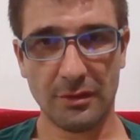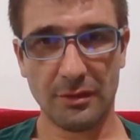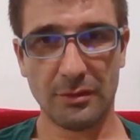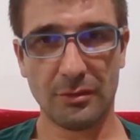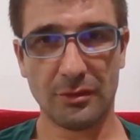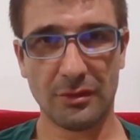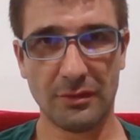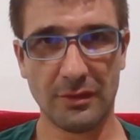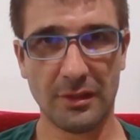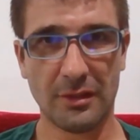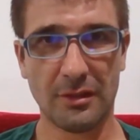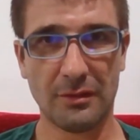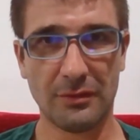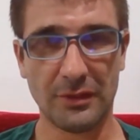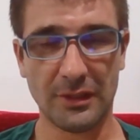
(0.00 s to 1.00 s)
is going to
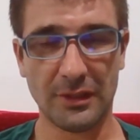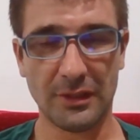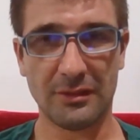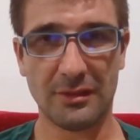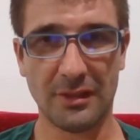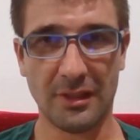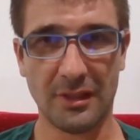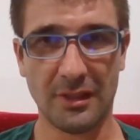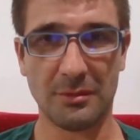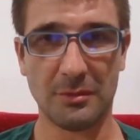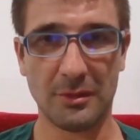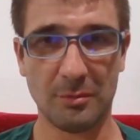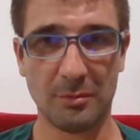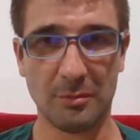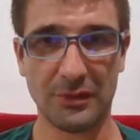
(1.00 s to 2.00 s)
square off against
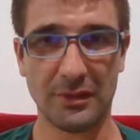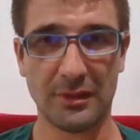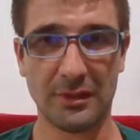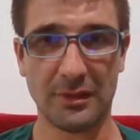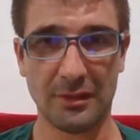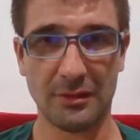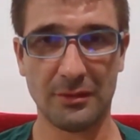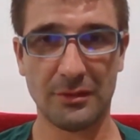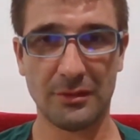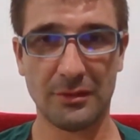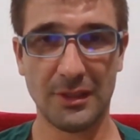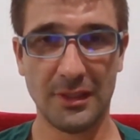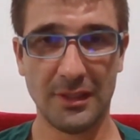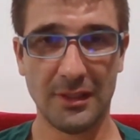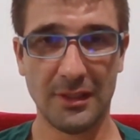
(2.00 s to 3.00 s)
Azamat Murzakanov.
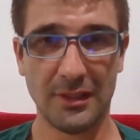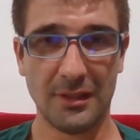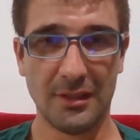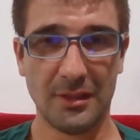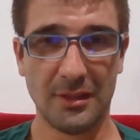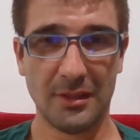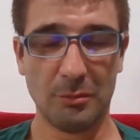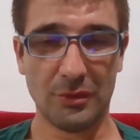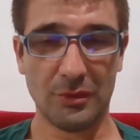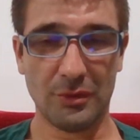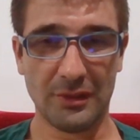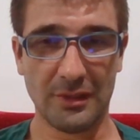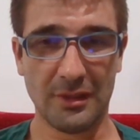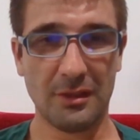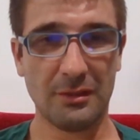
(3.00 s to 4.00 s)

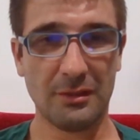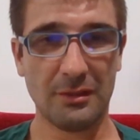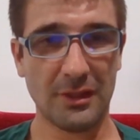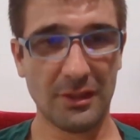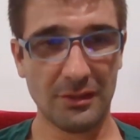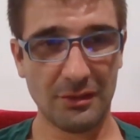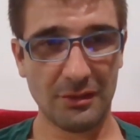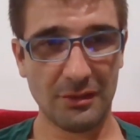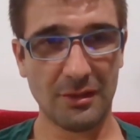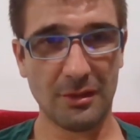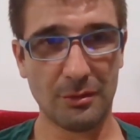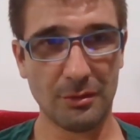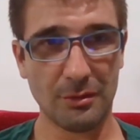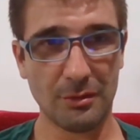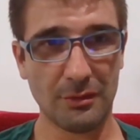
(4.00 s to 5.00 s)
Murzakanov guesses
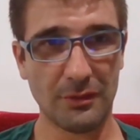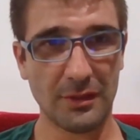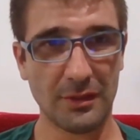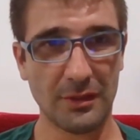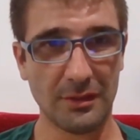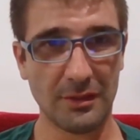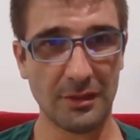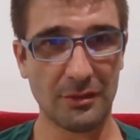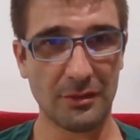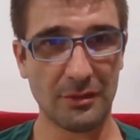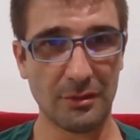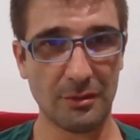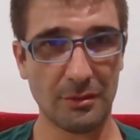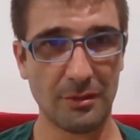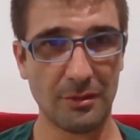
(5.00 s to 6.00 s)
out too quickly,
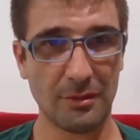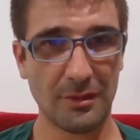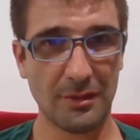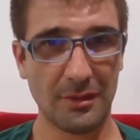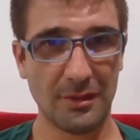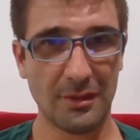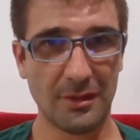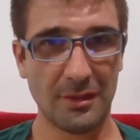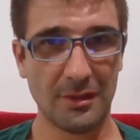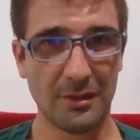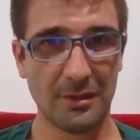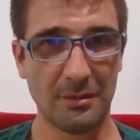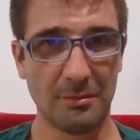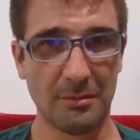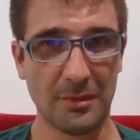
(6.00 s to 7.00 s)
that's true.
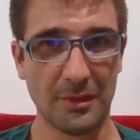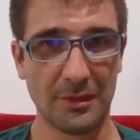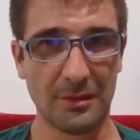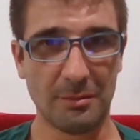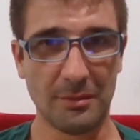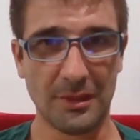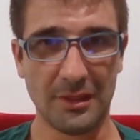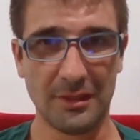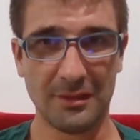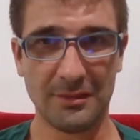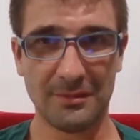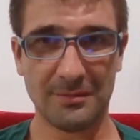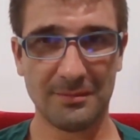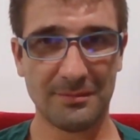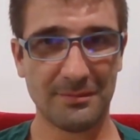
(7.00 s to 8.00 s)
But man,